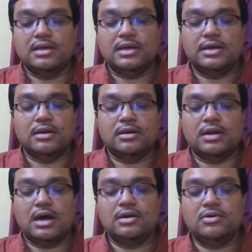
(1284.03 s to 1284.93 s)
In
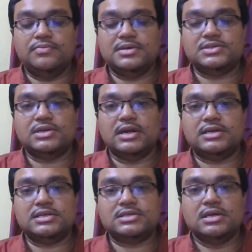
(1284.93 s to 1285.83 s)
none of his
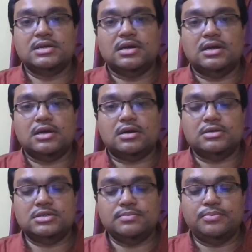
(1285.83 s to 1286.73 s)
greatest
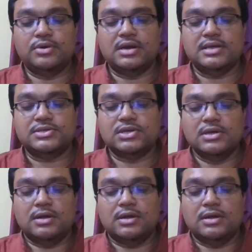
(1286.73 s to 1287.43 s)
contemporaries